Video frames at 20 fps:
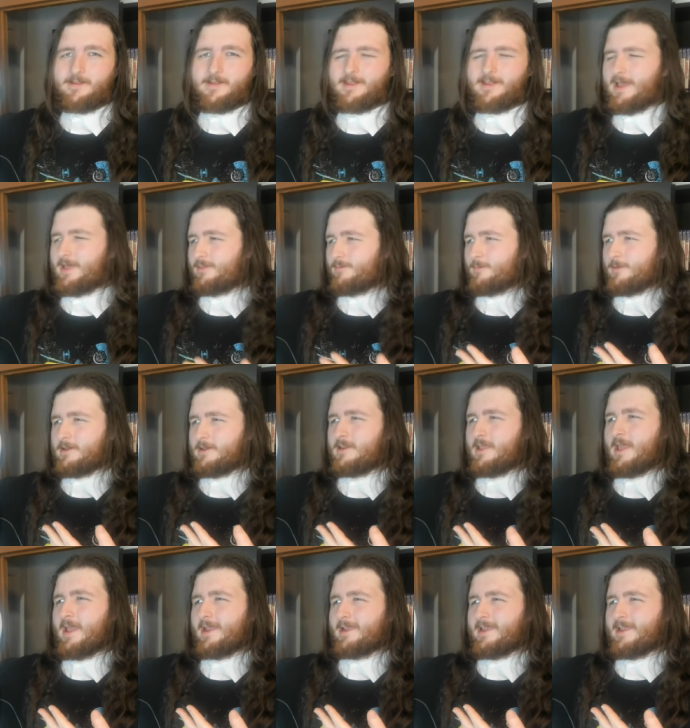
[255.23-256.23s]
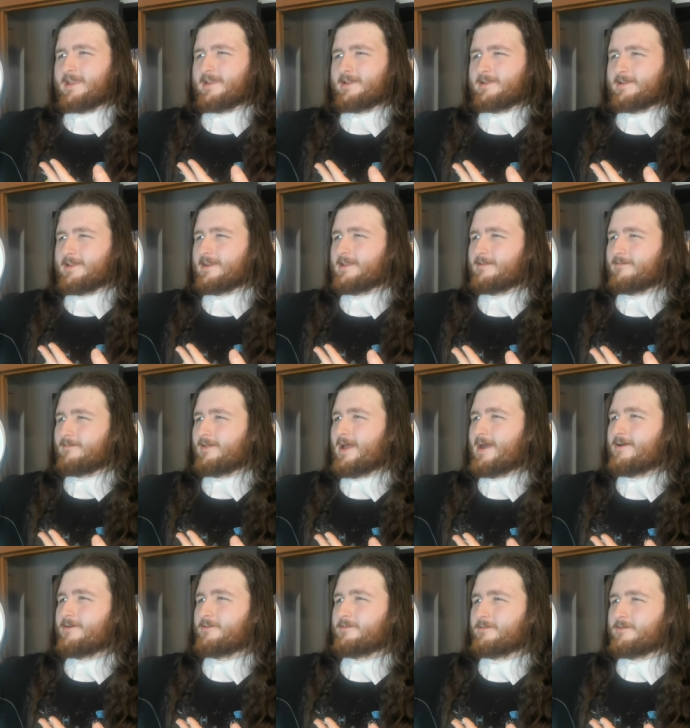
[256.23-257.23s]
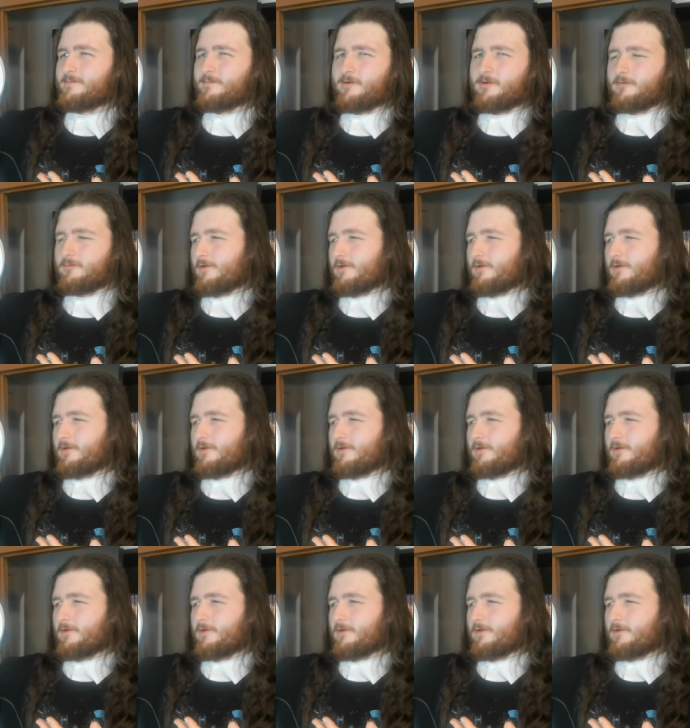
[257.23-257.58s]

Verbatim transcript: it has been ticking and getting louder and more